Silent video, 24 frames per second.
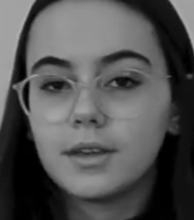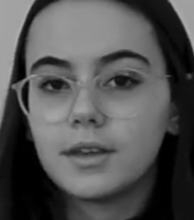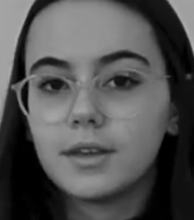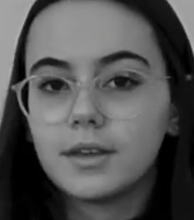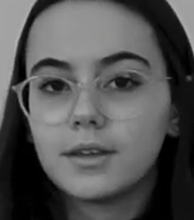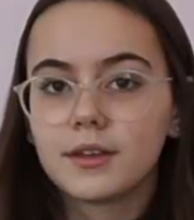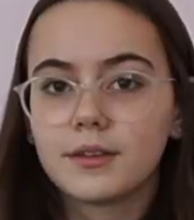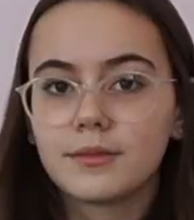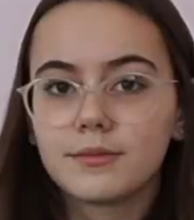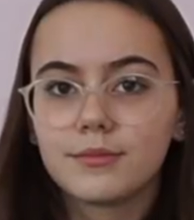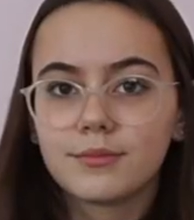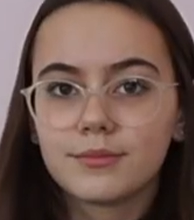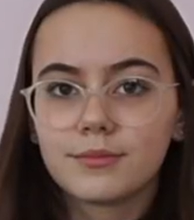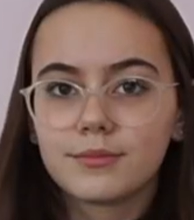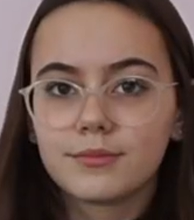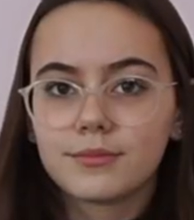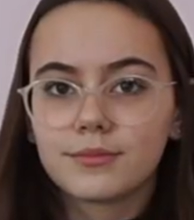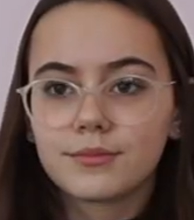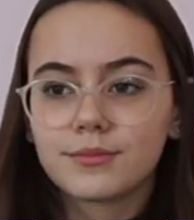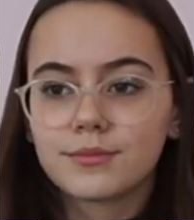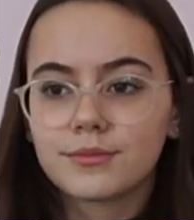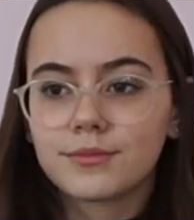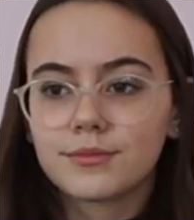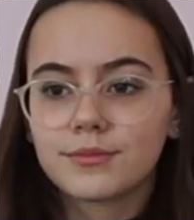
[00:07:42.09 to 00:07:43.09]

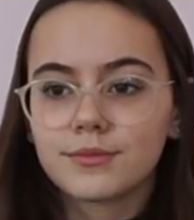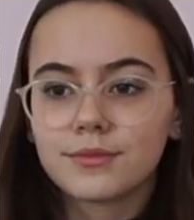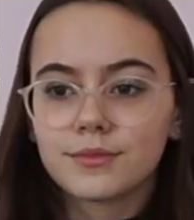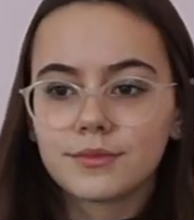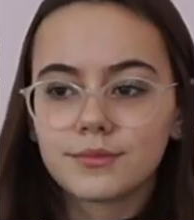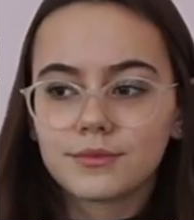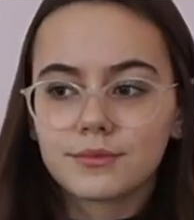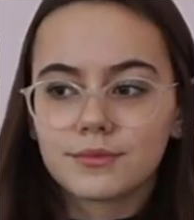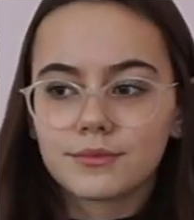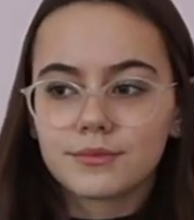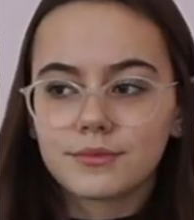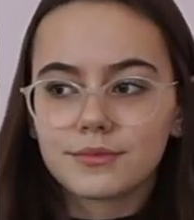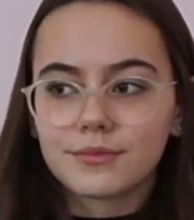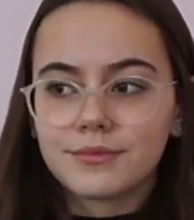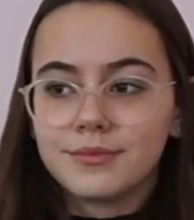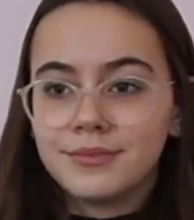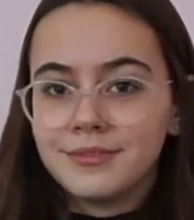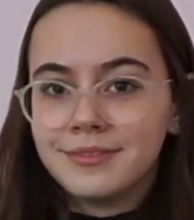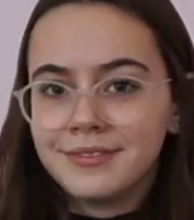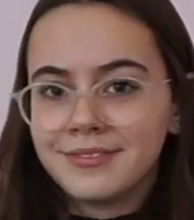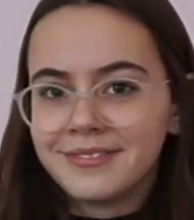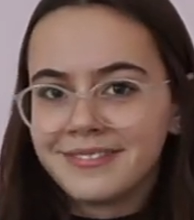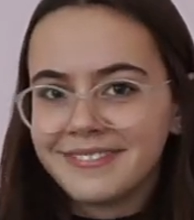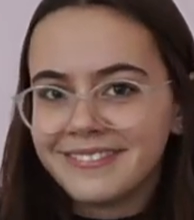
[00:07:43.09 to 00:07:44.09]

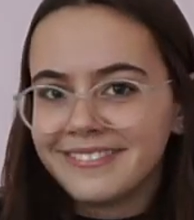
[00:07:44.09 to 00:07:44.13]
(no one is talking)